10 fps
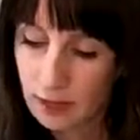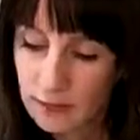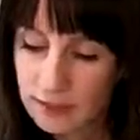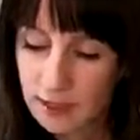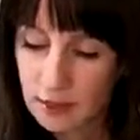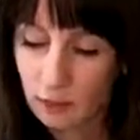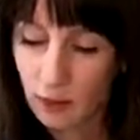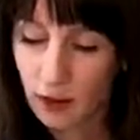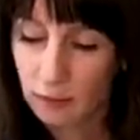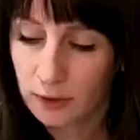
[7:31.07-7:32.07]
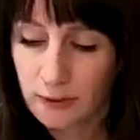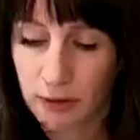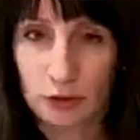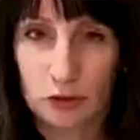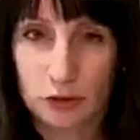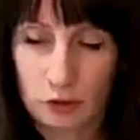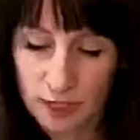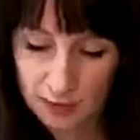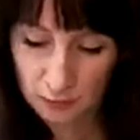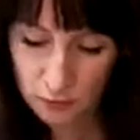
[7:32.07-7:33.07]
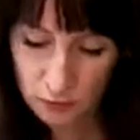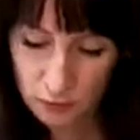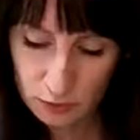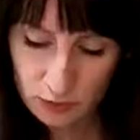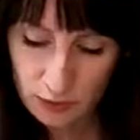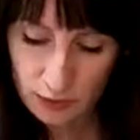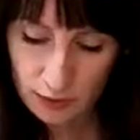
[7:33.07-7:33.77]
would say it's probably about 2 tablespoons